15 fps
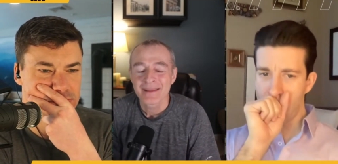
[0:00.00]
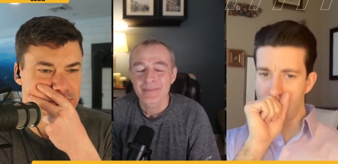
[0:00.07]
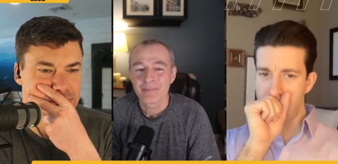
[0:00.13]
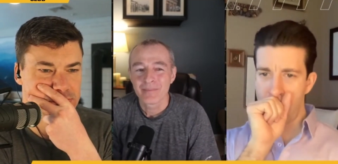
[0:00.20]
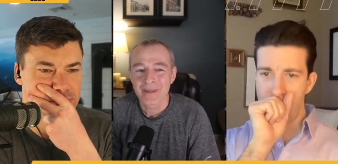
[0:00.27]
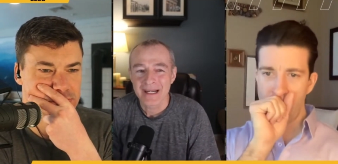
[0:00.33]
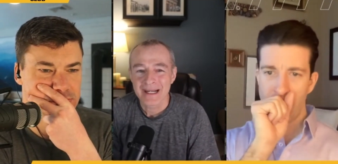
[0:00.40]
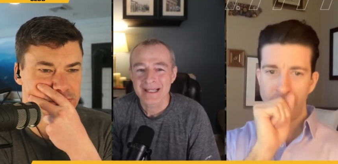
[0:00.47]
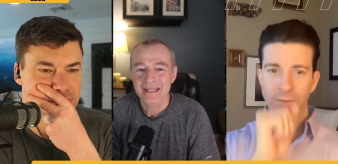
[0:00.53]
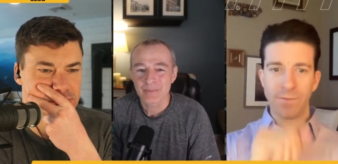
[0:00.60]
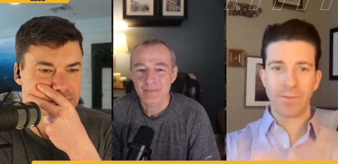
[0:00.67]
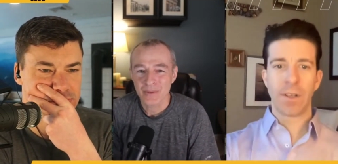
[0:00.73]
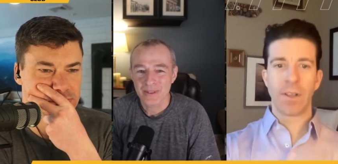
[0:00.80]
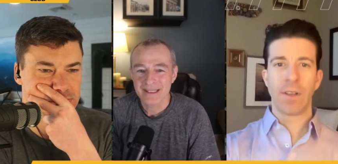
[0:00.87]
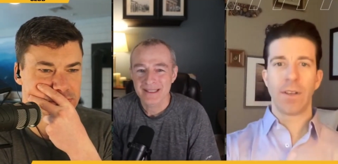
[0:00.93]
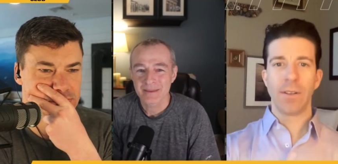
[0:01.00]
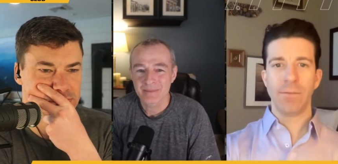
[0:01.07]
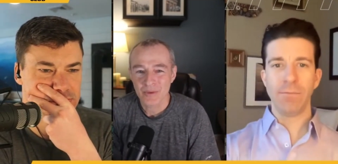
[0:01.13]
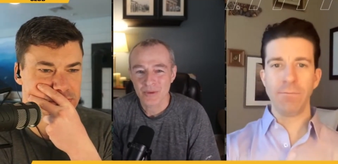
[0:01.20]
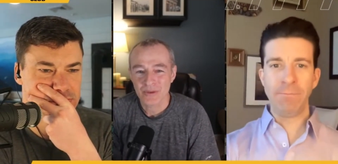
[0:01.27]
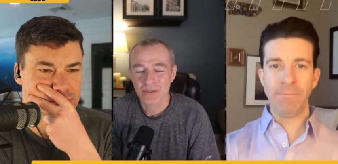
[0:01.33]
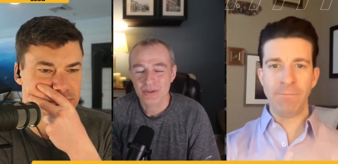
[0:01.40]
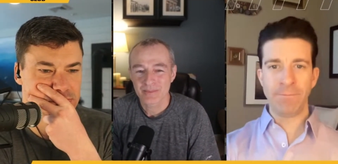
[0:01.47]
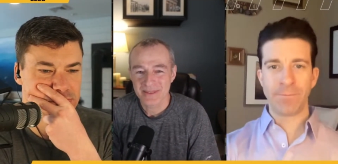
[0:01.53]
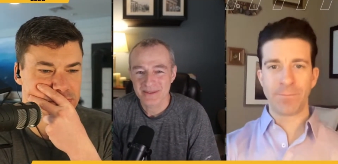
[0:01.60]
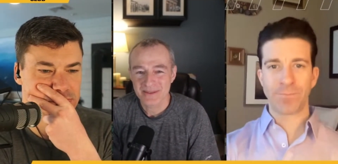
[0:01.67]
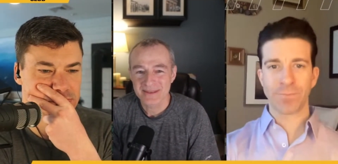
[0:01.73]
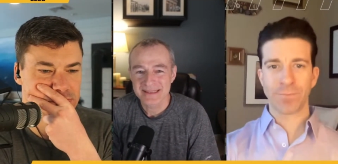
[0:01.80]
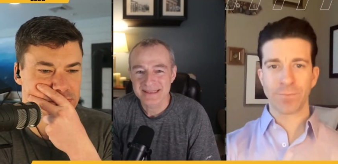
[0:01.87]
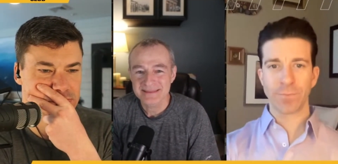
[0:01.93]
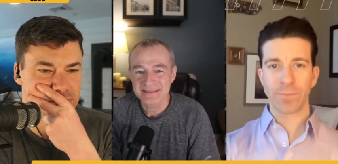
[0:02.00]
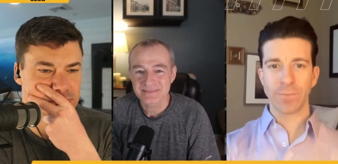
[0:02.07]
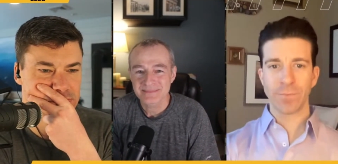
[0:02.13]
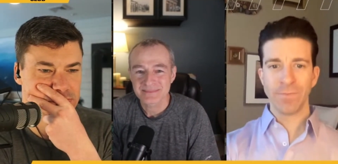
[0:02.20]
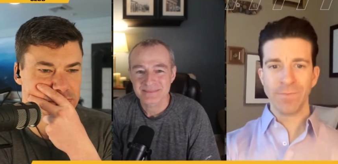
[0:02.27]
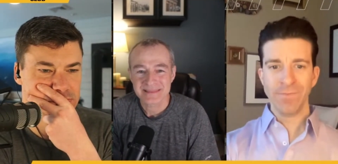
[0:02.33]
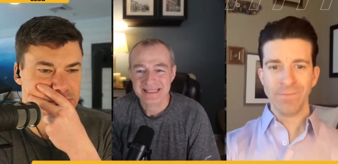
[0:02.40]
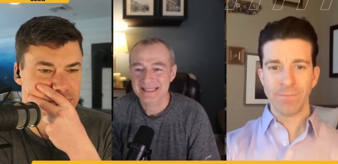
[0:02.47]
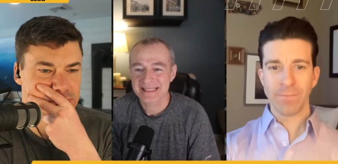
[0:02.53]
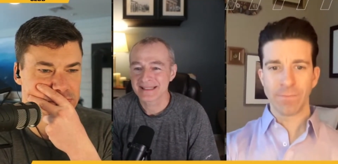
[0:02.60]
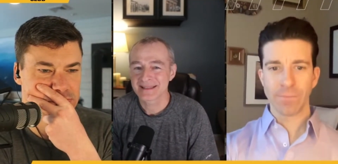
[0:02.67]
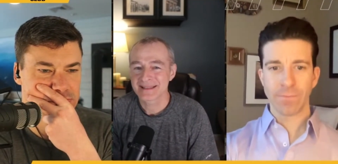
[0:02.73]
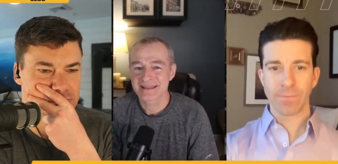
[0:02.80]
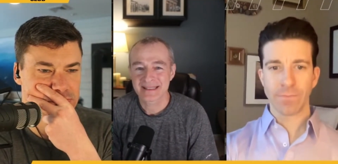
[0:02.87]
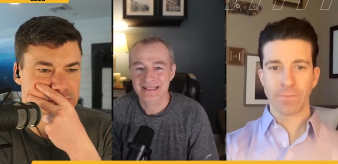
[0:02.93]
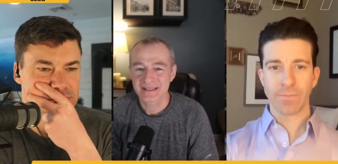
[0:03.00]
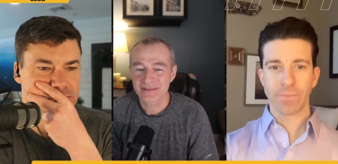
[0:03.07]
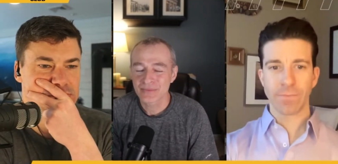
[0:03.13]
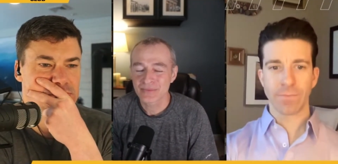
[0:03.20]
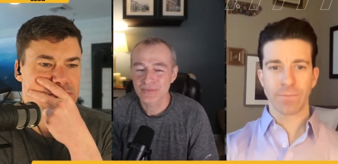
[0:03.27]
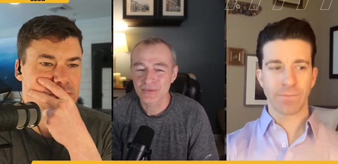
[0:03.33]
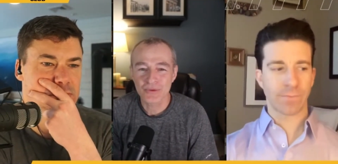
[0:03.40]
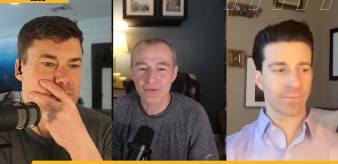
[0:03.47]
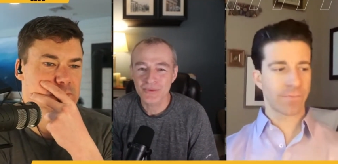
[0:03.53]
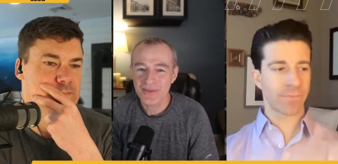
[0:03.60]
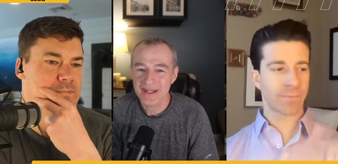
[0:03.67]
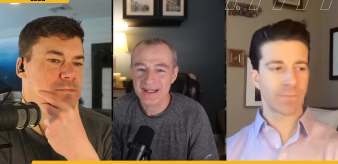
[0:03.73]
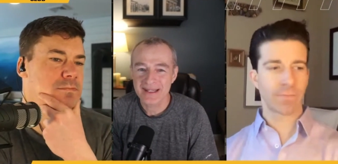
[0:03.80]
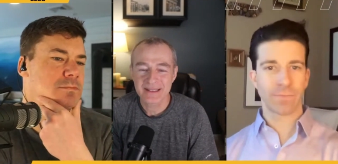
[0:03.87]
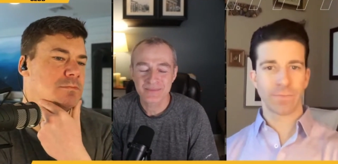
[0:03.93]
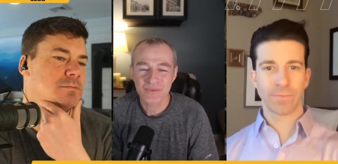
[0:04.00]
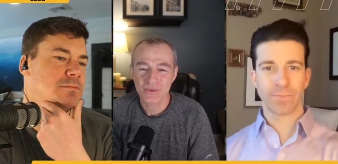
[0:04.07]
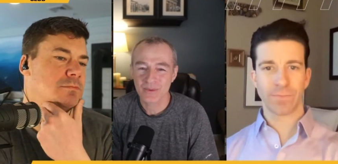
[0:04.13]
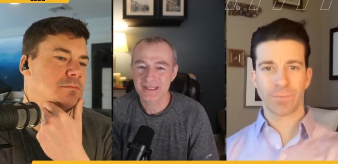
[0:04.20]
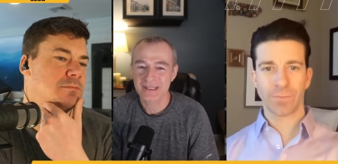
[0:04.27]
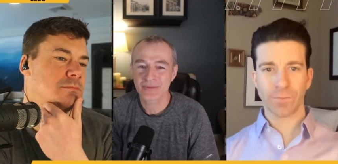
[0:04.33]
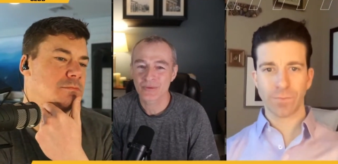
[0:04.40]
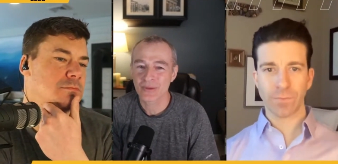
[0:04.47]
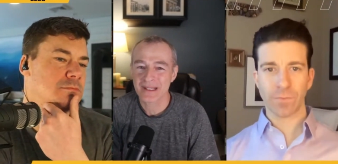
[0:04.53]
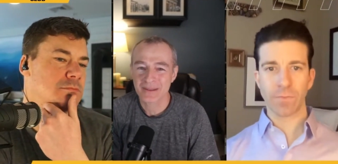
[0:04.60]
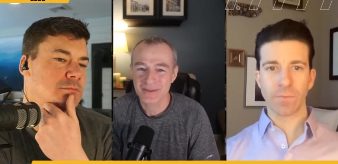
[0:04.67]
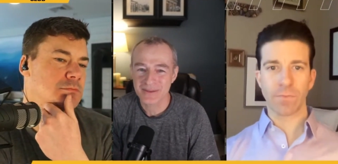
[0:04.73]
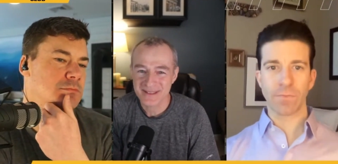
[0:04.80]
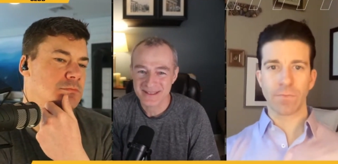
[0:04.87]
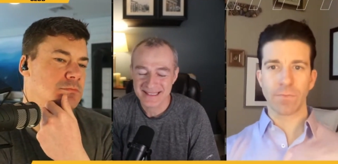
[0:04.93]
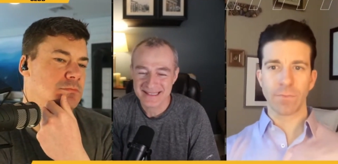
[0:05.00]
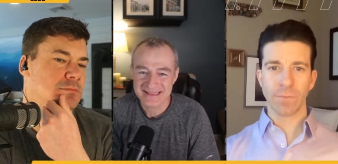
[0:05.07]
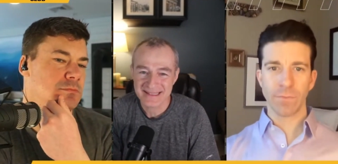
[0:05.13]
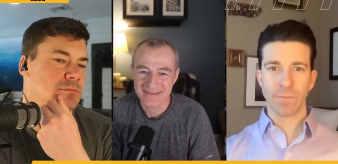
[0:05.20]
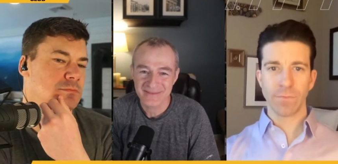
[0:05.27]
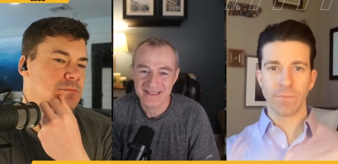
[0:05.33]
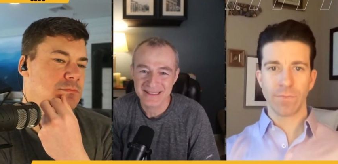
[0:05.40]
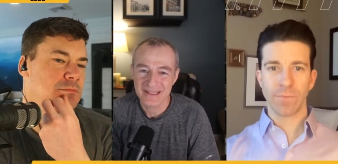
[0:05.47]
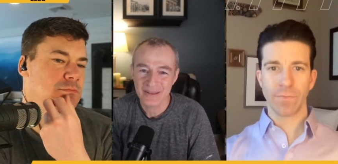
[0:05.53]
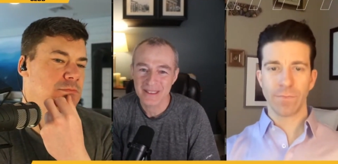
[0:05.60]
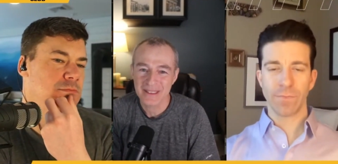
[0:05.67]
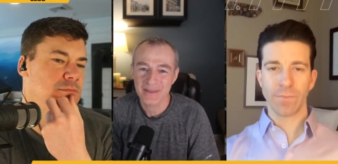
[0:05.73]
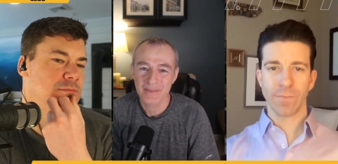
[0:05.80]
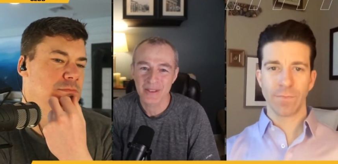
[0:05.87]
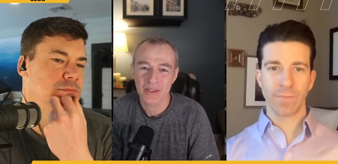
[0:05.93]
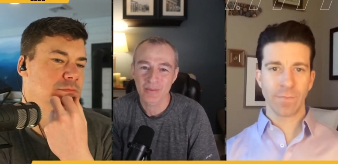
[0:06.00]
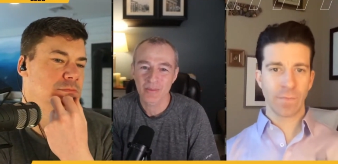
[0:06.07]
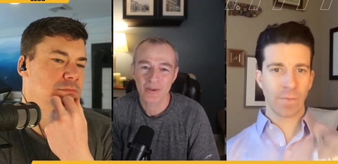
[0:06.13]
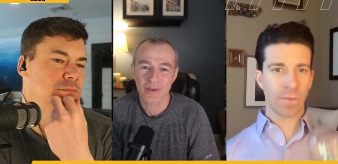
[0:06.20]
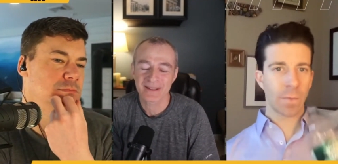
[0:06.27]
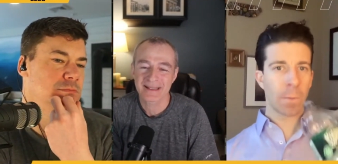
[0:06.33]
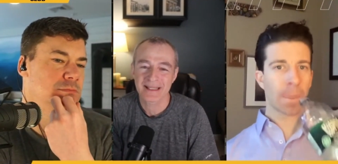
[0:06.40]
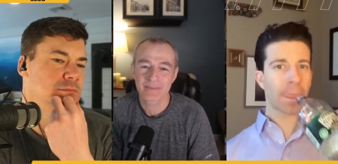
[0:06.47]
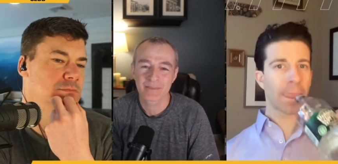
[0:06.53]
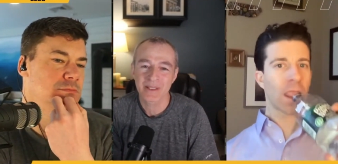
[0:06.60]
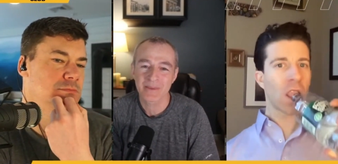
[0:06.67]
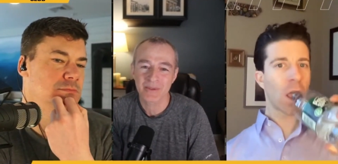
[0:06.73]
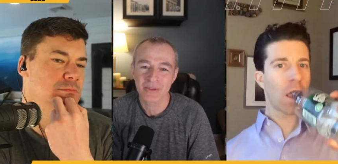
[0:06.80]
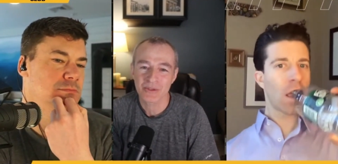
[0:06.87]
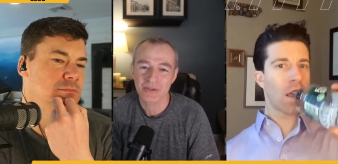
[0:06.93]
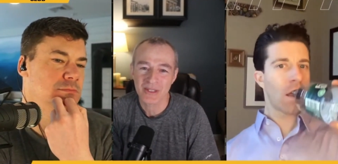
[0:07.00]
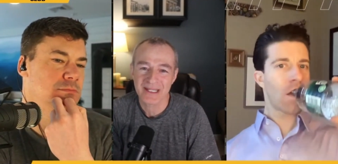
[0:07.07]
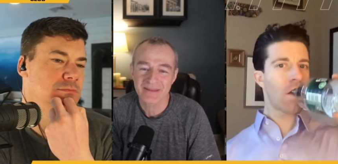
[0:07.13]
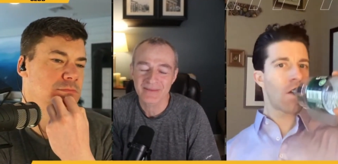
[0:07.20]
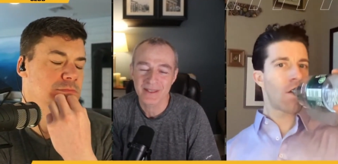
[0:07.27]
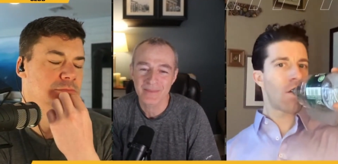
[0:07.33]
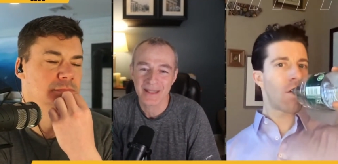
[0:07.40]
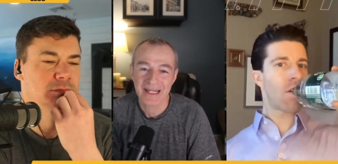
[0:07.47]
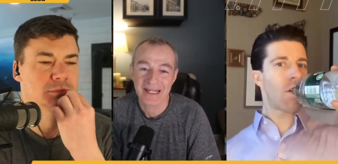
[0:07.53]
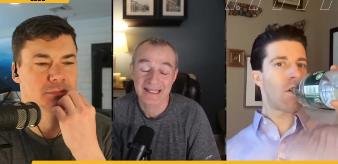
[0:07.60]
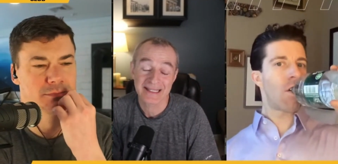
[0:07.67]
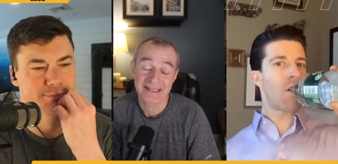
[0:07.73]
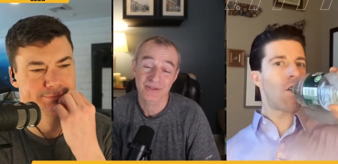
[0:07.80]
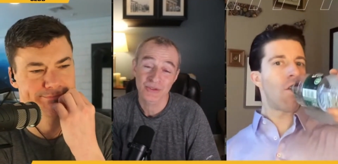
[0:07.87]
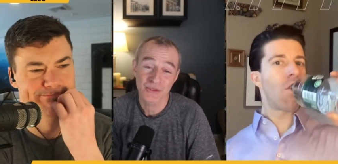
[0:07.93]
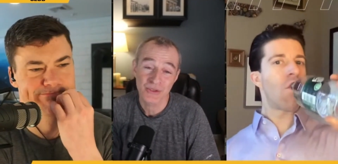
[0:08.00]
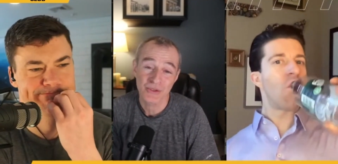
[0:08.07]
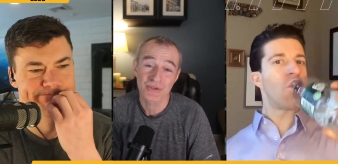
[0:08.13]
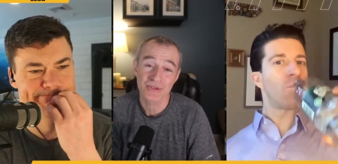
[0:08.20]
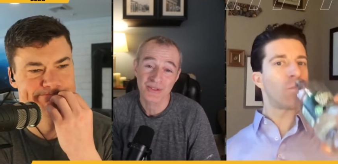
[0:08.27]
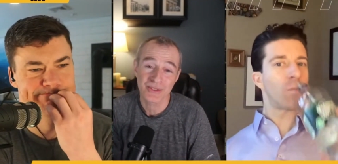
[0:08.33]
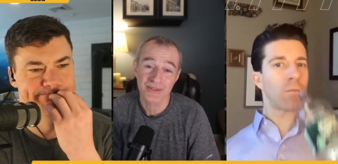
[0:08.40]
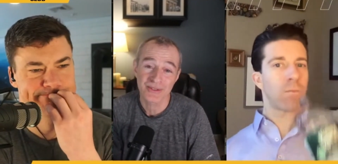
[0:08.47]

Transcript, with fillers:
Speaker 1: My brick and mortar building is a full time, 24 hours a day, seven day a week billboard that people are driving by. I do choose good